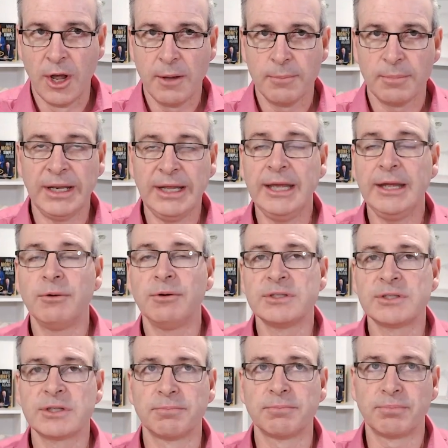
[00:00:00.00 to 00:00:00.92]
But here
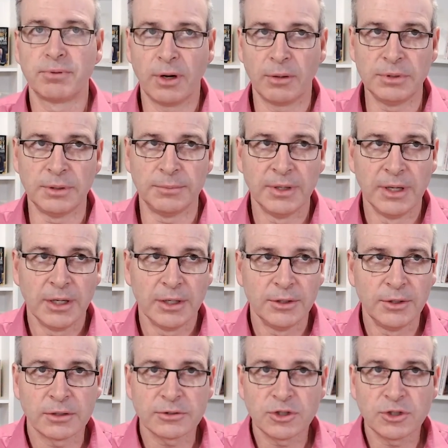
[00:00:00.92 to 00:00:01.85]
is the problem.
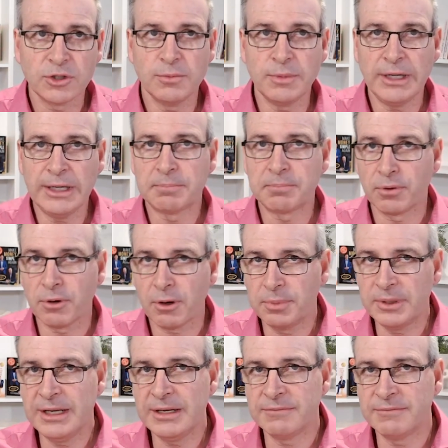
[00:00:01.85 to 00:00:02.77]
Not too many
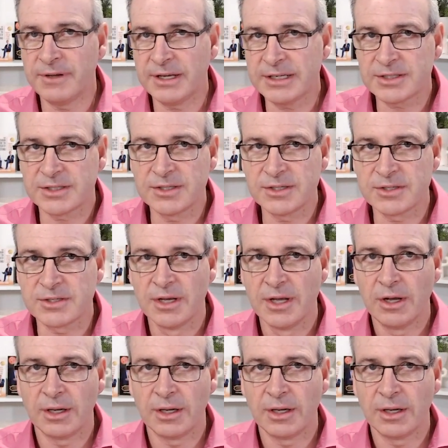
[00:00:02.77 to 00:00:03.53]
property investors,